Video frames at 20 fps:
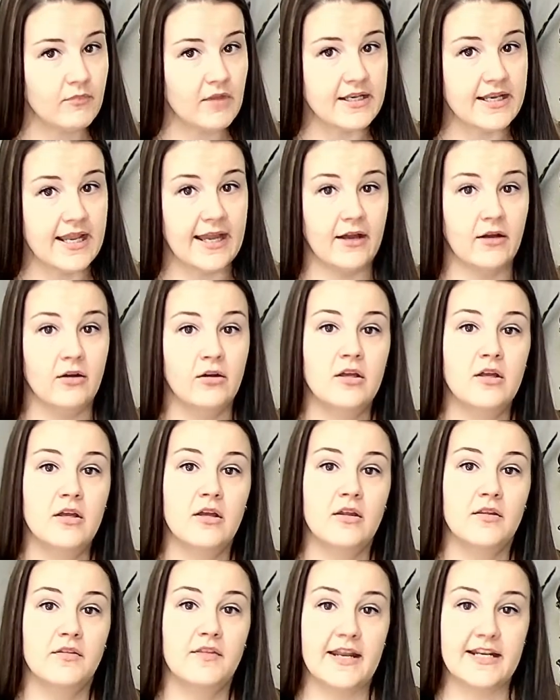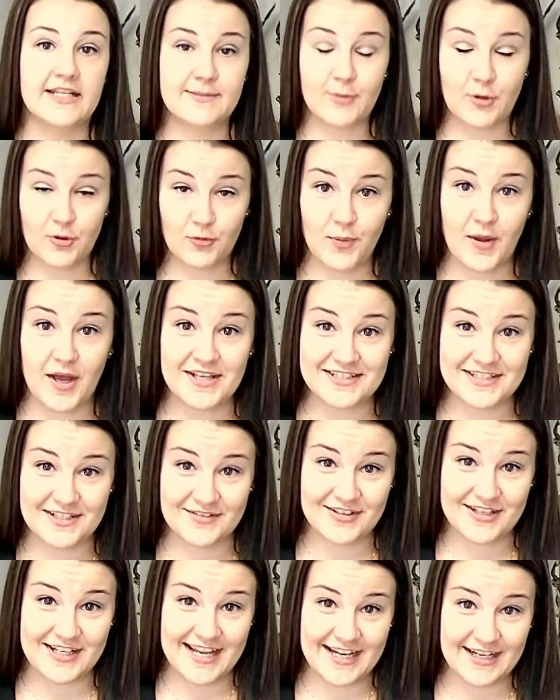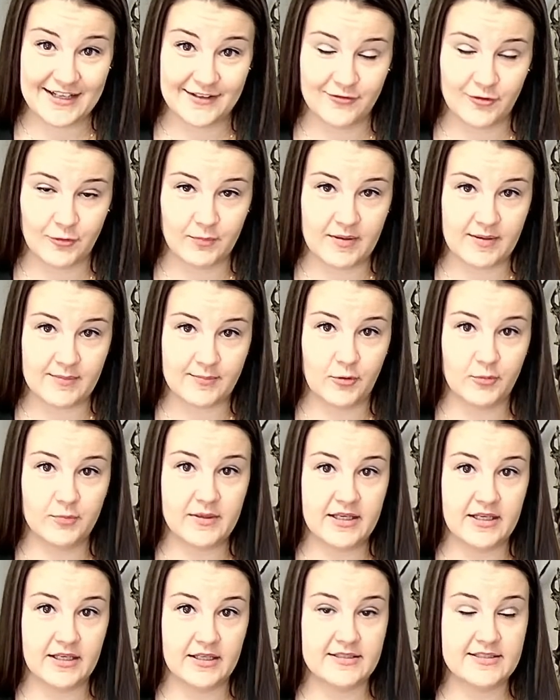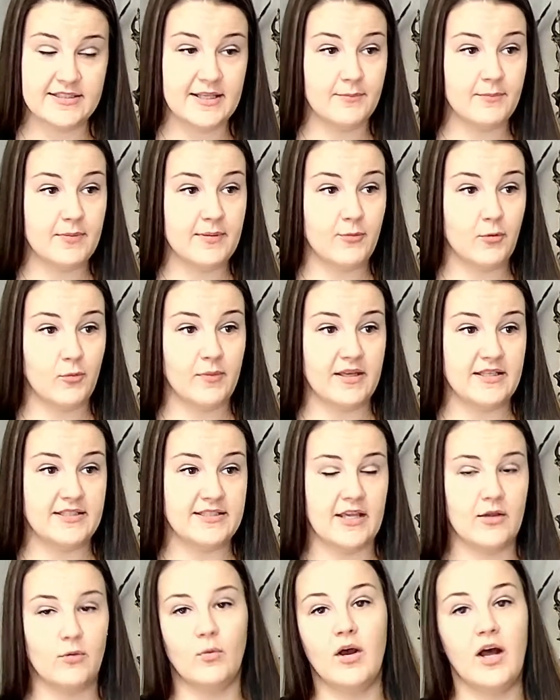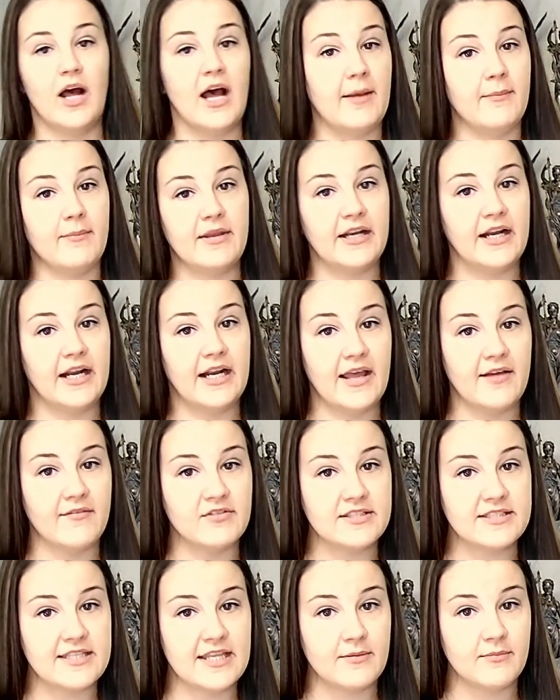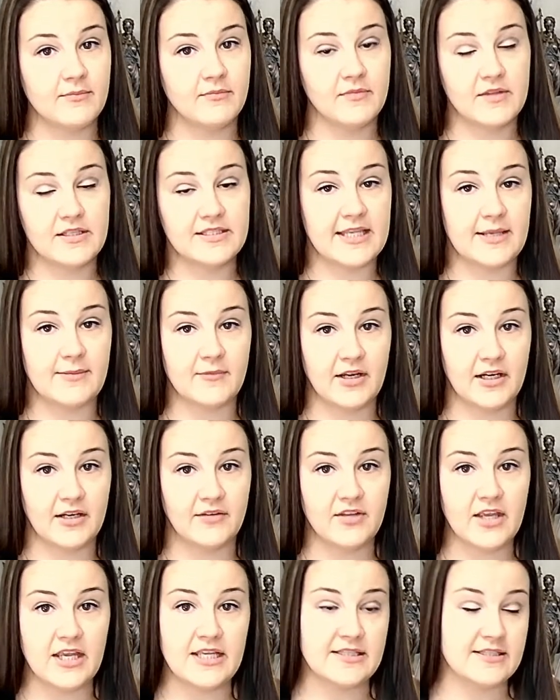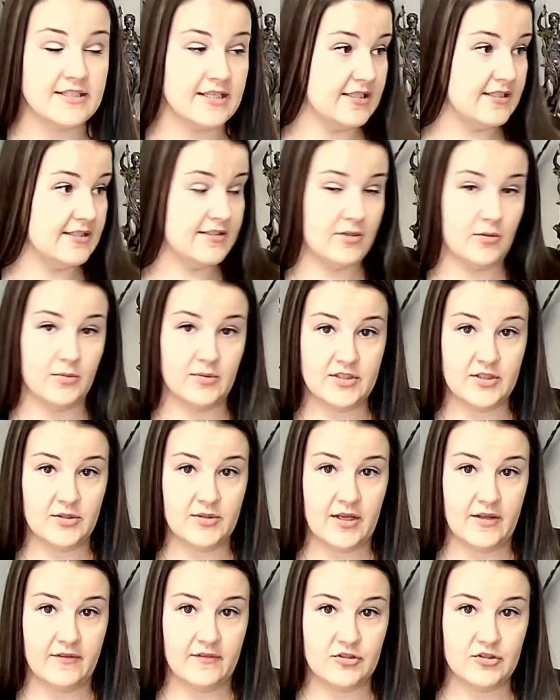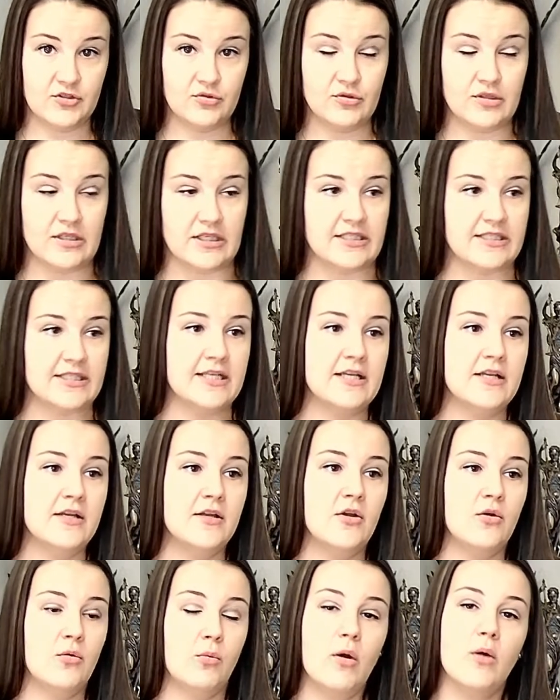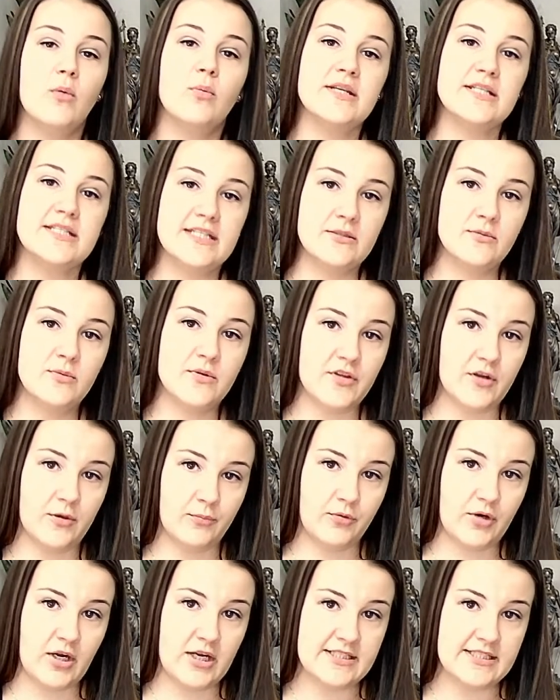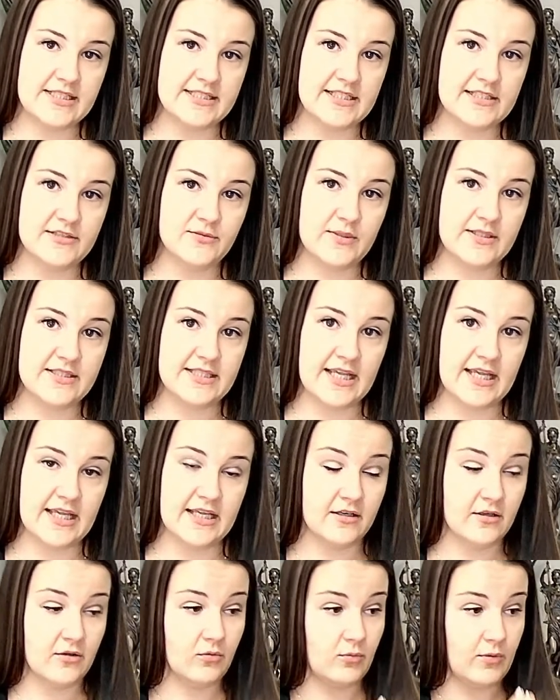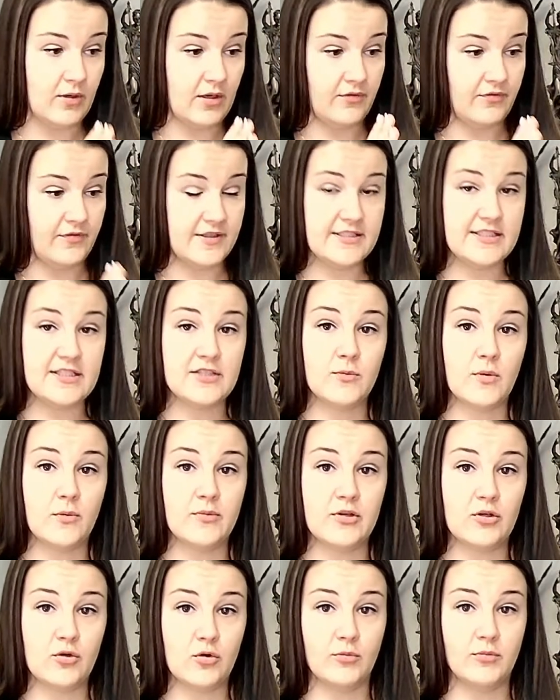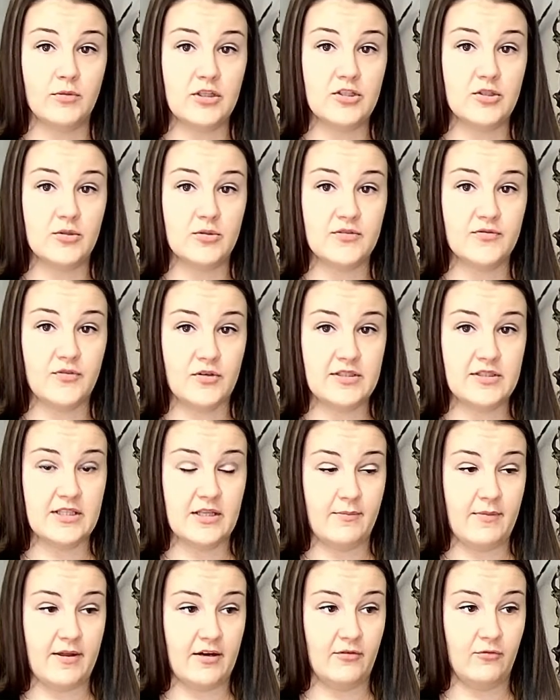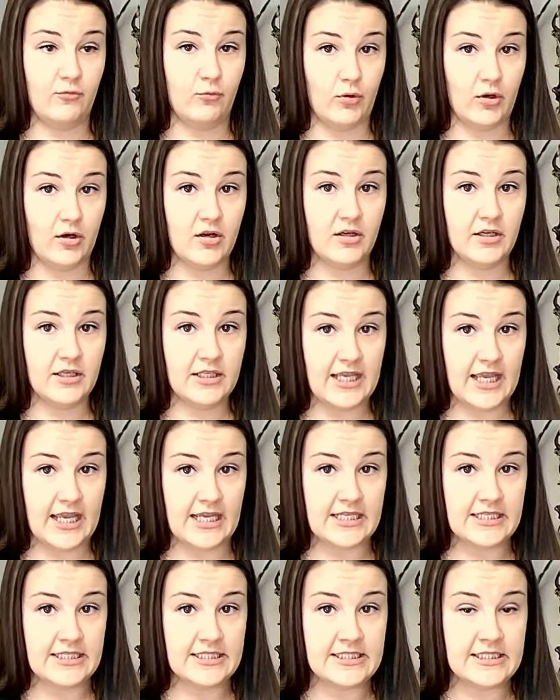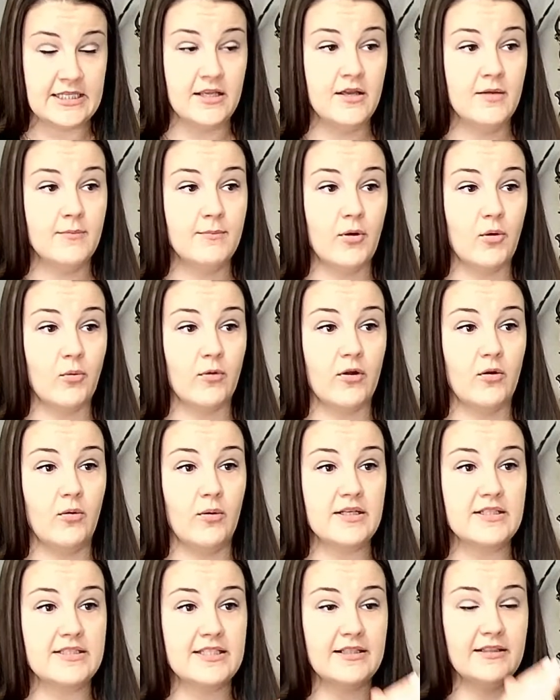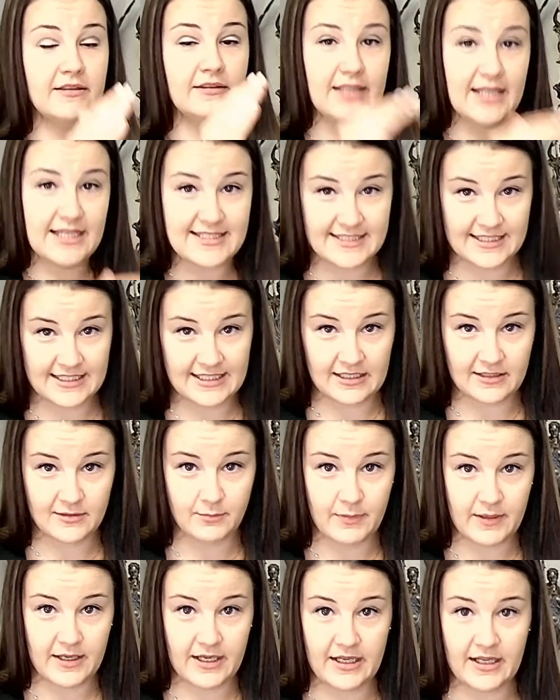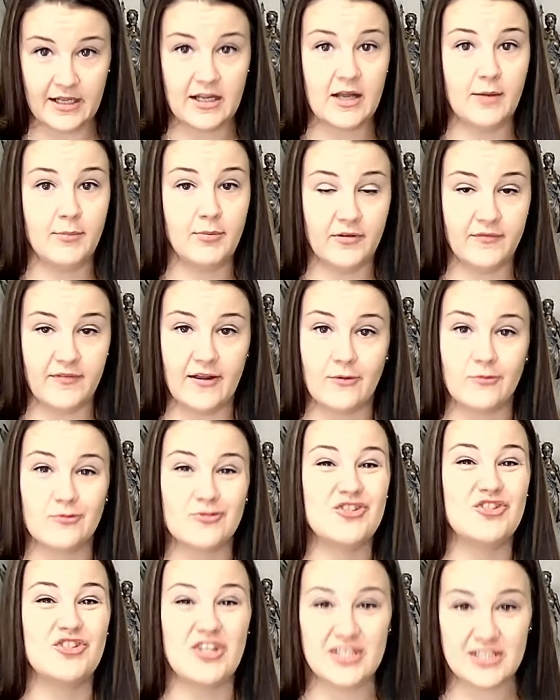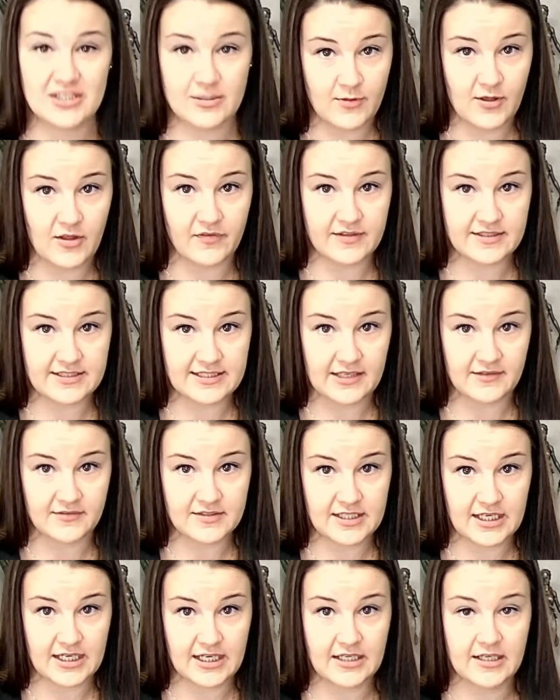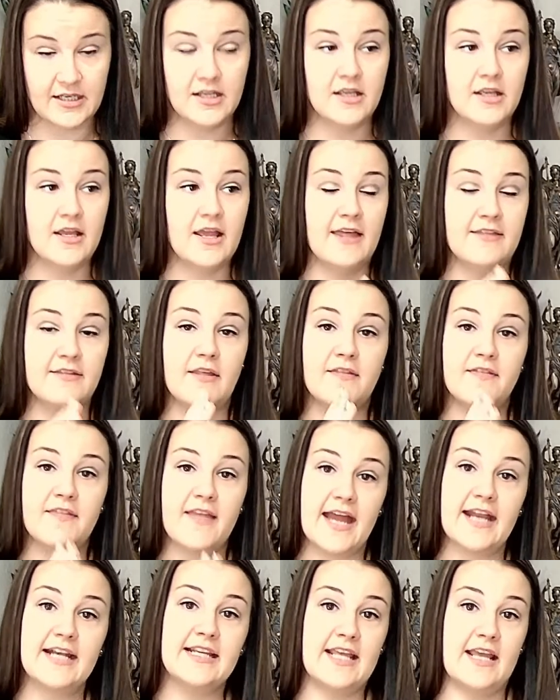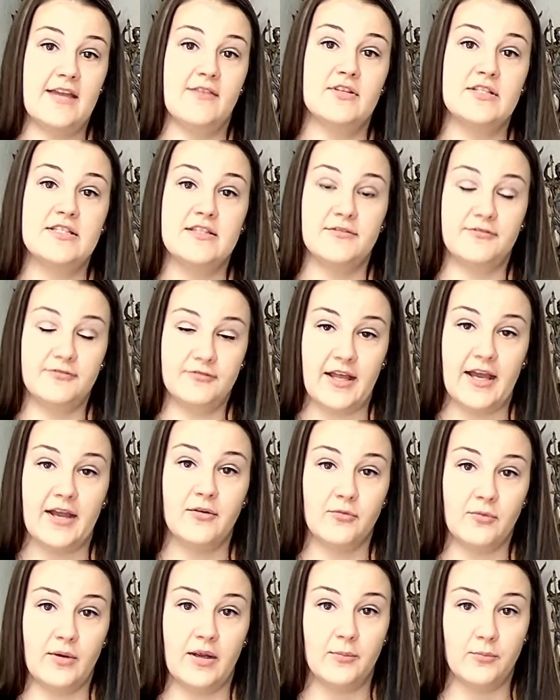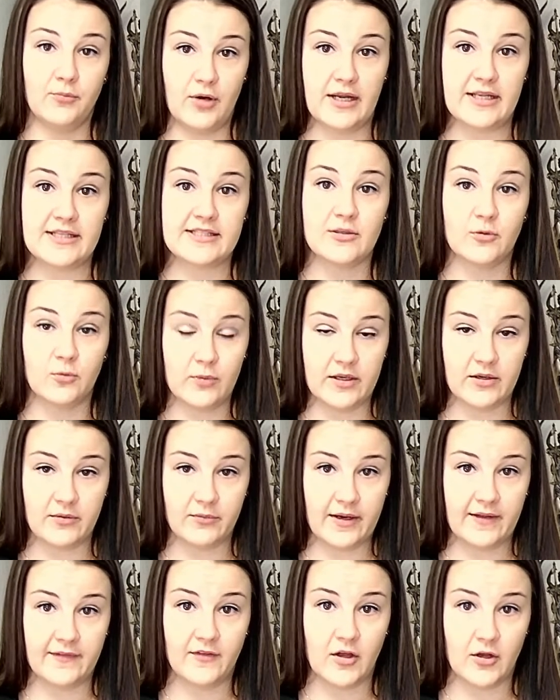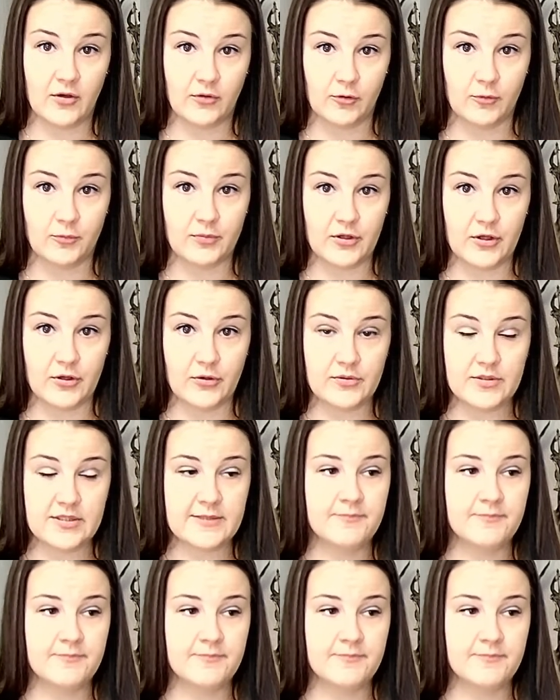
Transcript: Now, that is both positive and negative for people because some people may say, well, I may not have the same kind of case as so-and-so down the street. What we did with our prices is we said, well, this is what we normally do as far amount of work on a case, but we're going to lessen it by a couple of hours just to be on the safe side. And then that gave us the flat rate price that we at Right Law Group use.